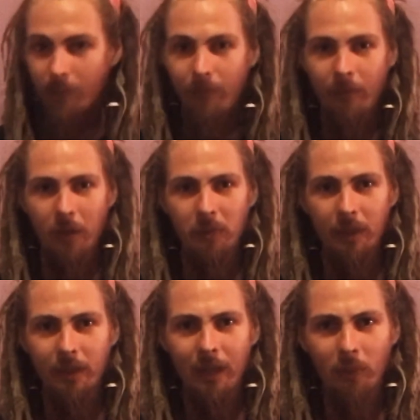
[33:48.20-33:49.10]
And be
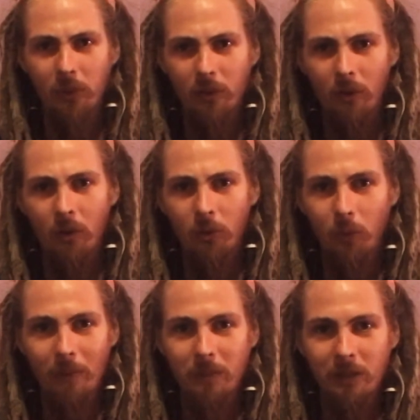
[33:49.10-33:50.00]
like, yeah, we're all
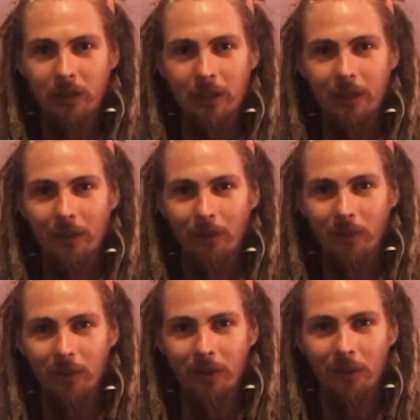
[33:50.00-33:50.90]
reptilian,
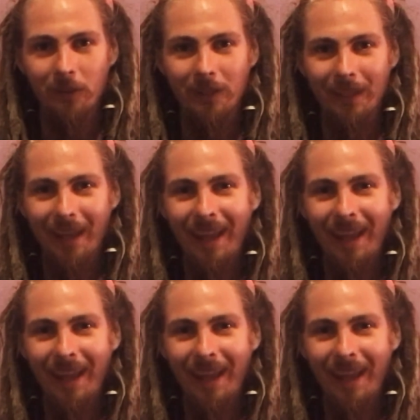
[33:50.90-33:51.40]
literally.